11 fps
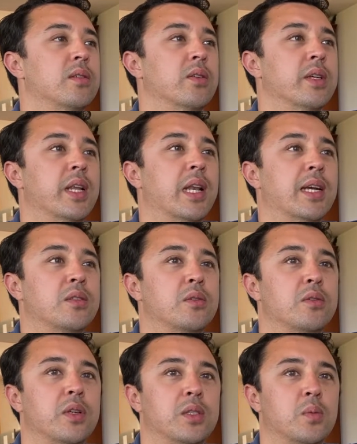So he needed like 2
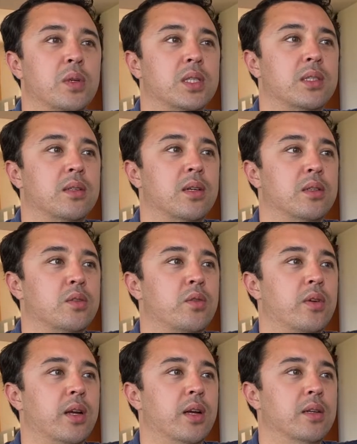tricks. One is
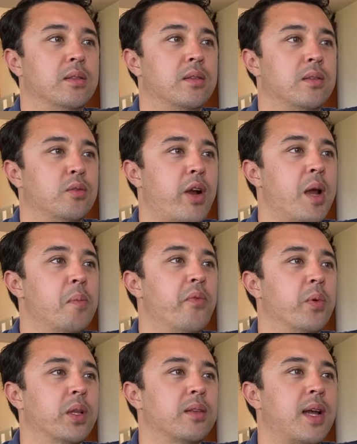Triumph for
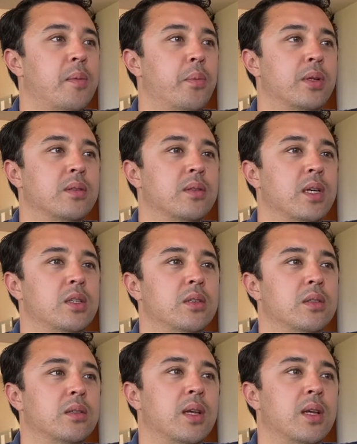the time presentation.